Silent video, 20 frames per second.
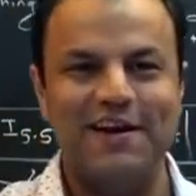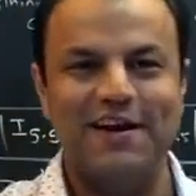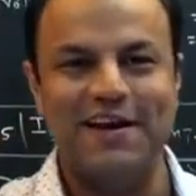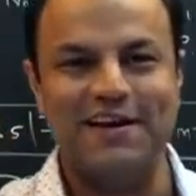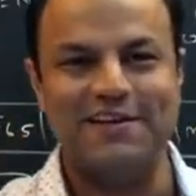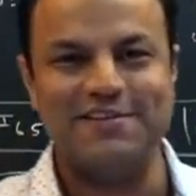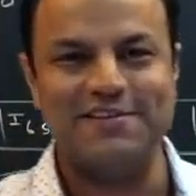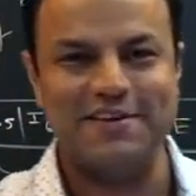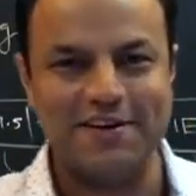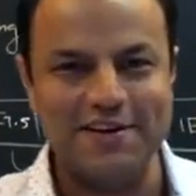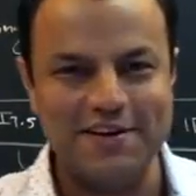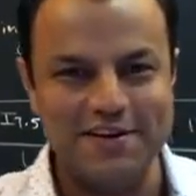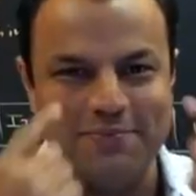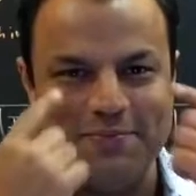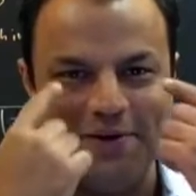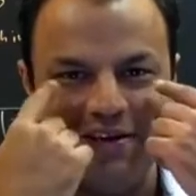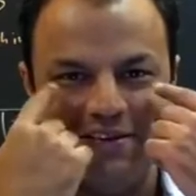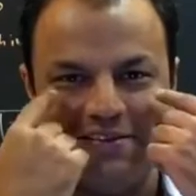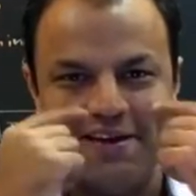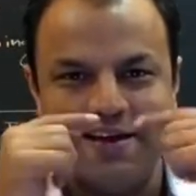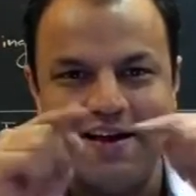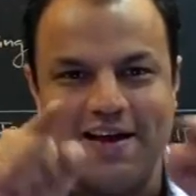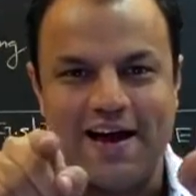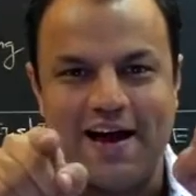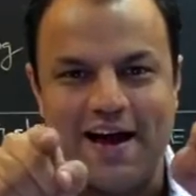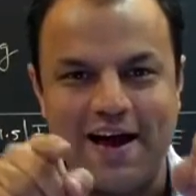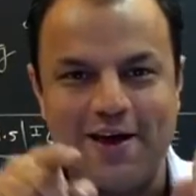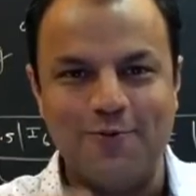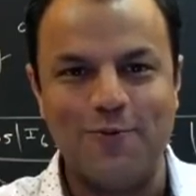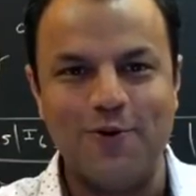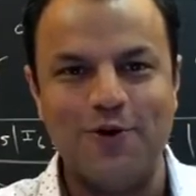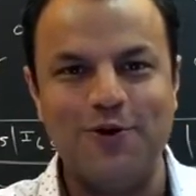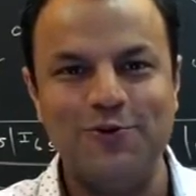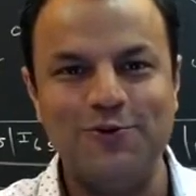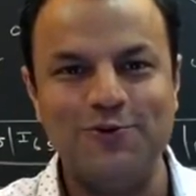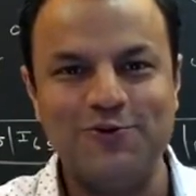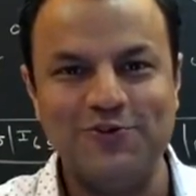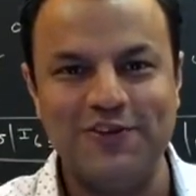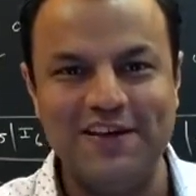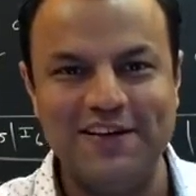Edge triggered means I want
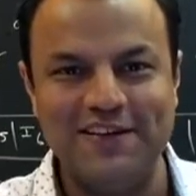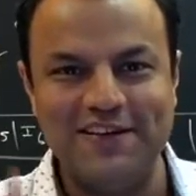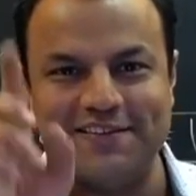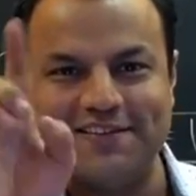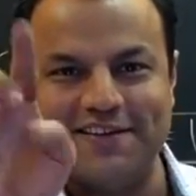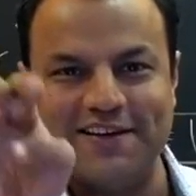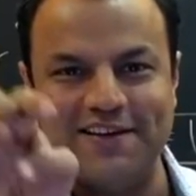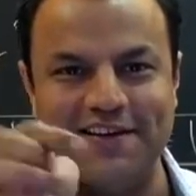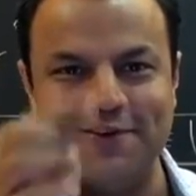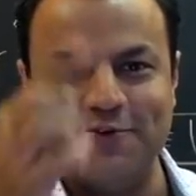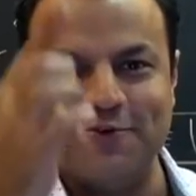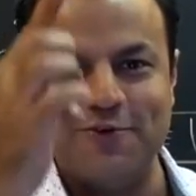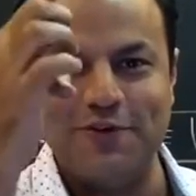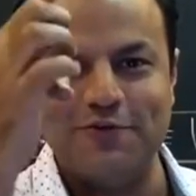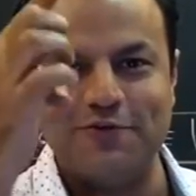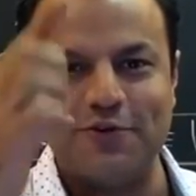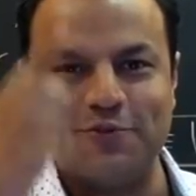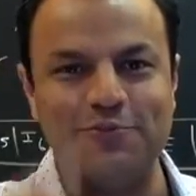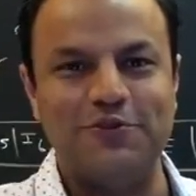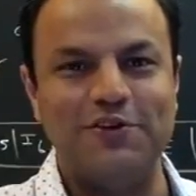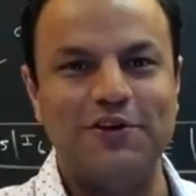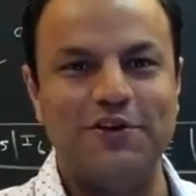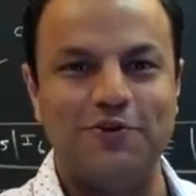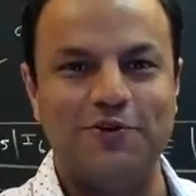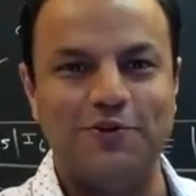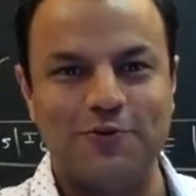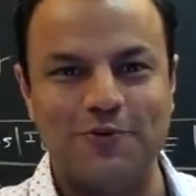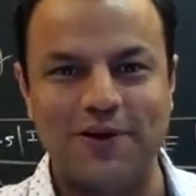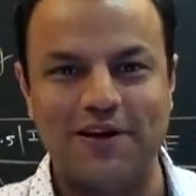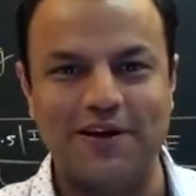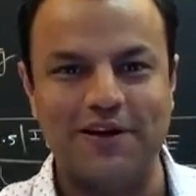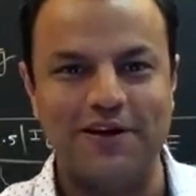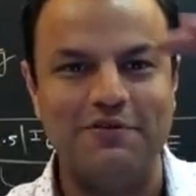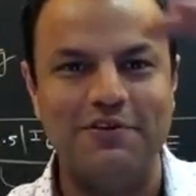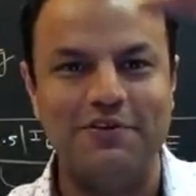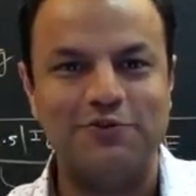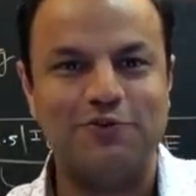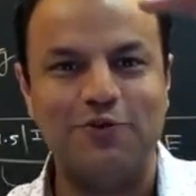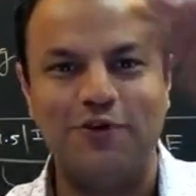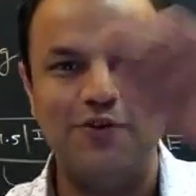to see the signal going from 0 to 1. If
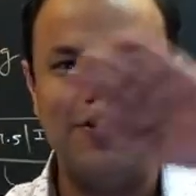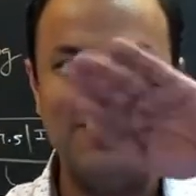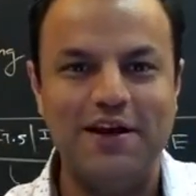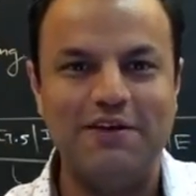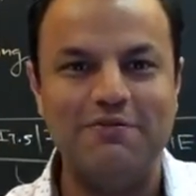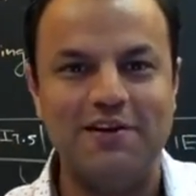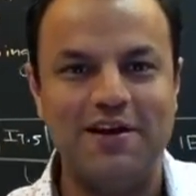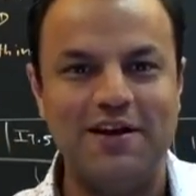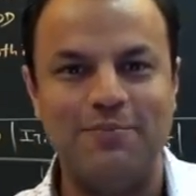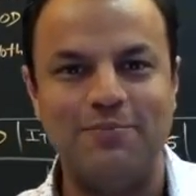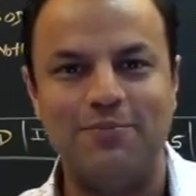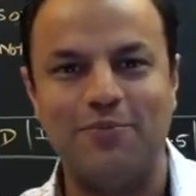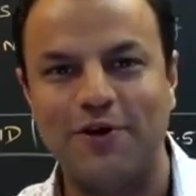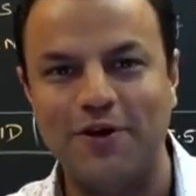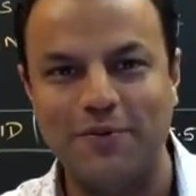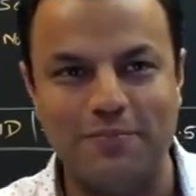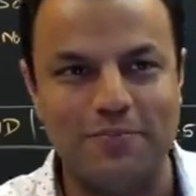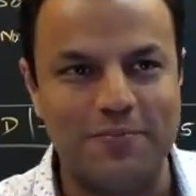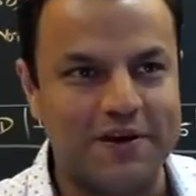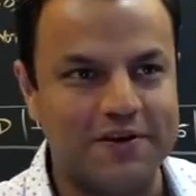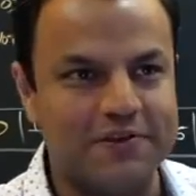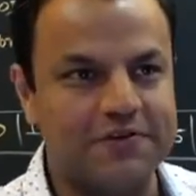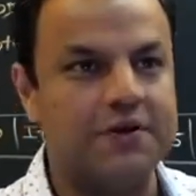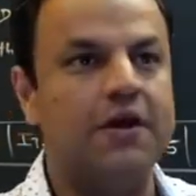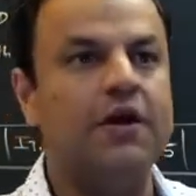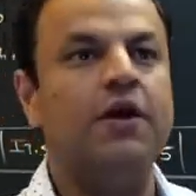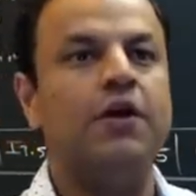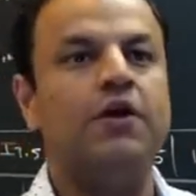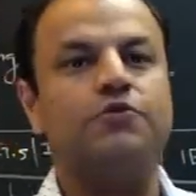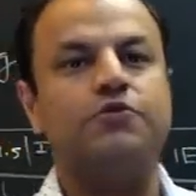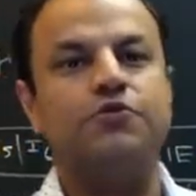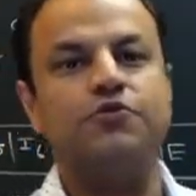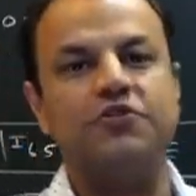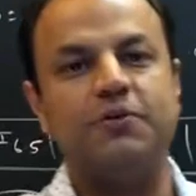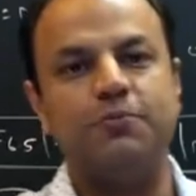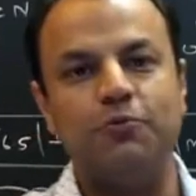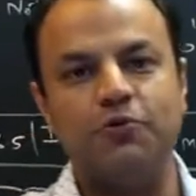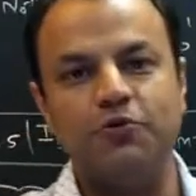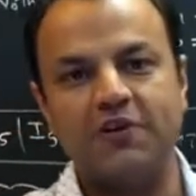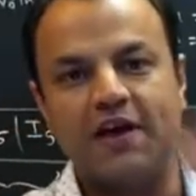it's already 1, I'm not impressed. So
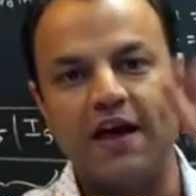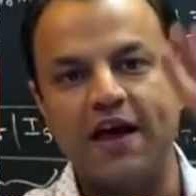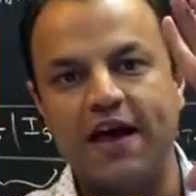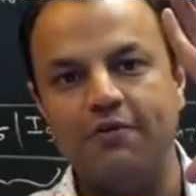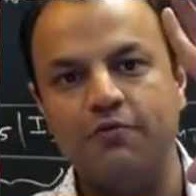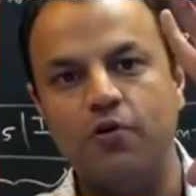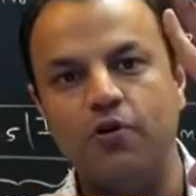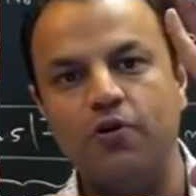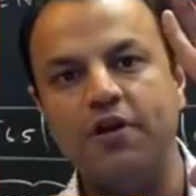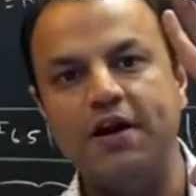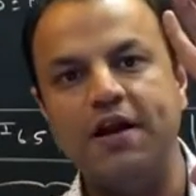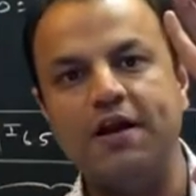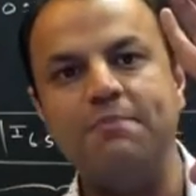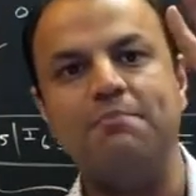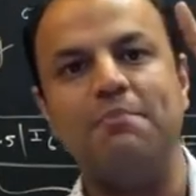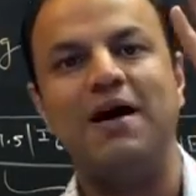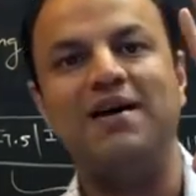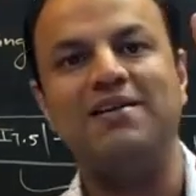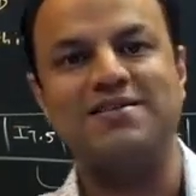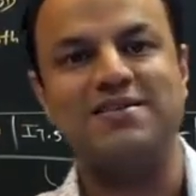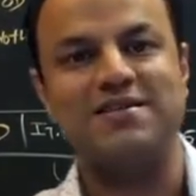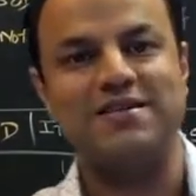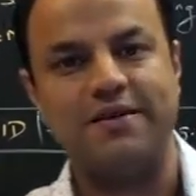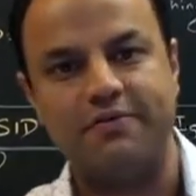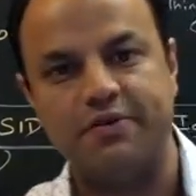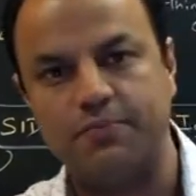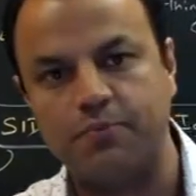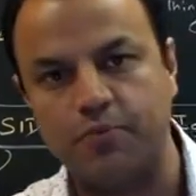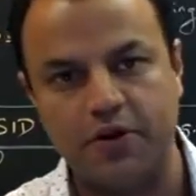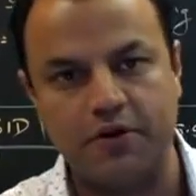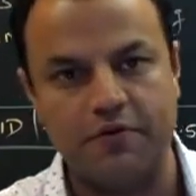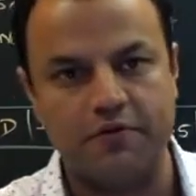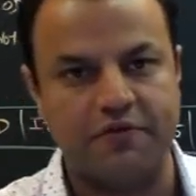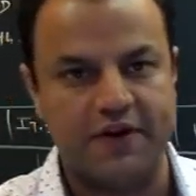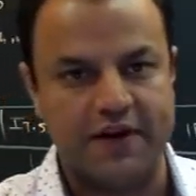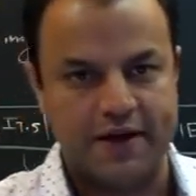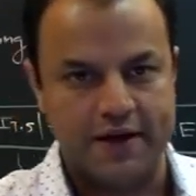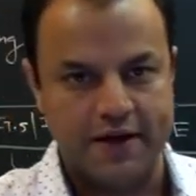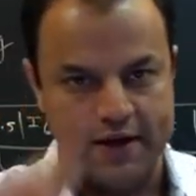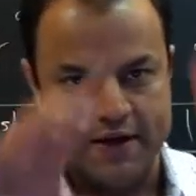suppose I have already masked
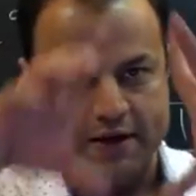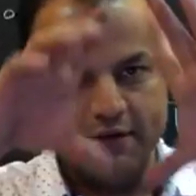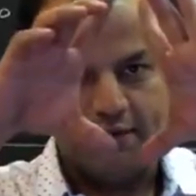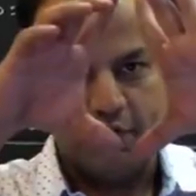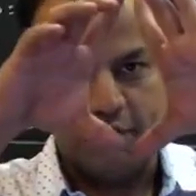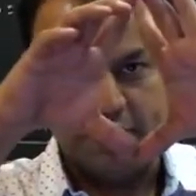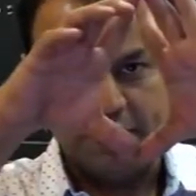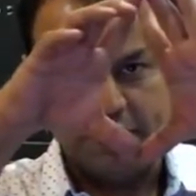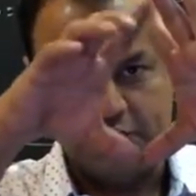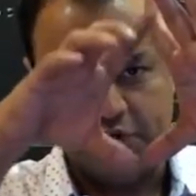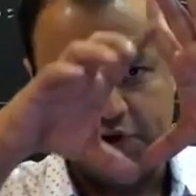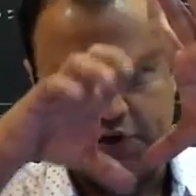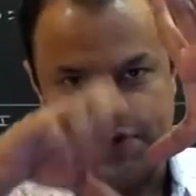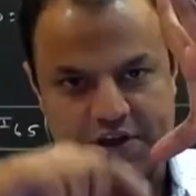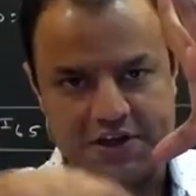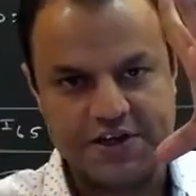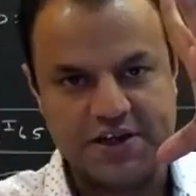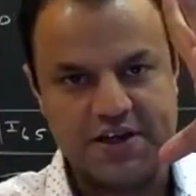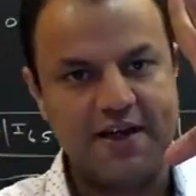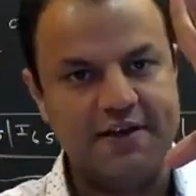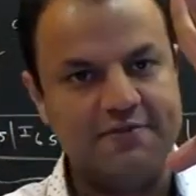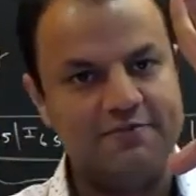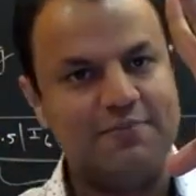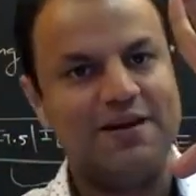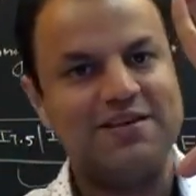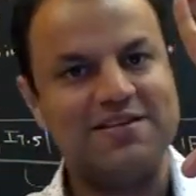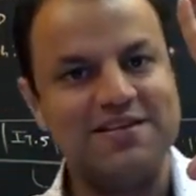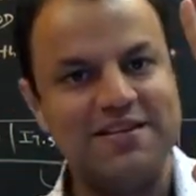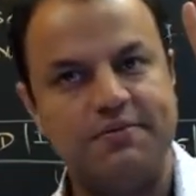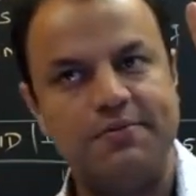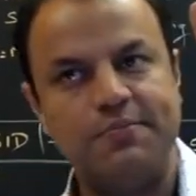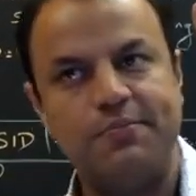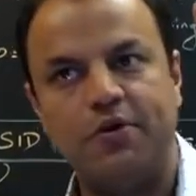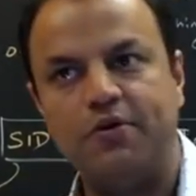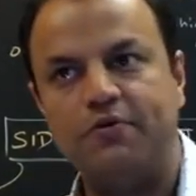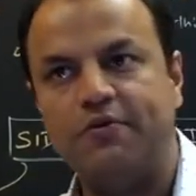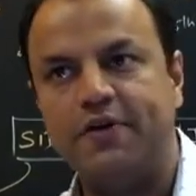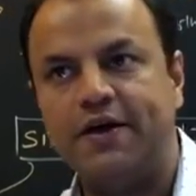7.5. For this duration, I have masked 7.5.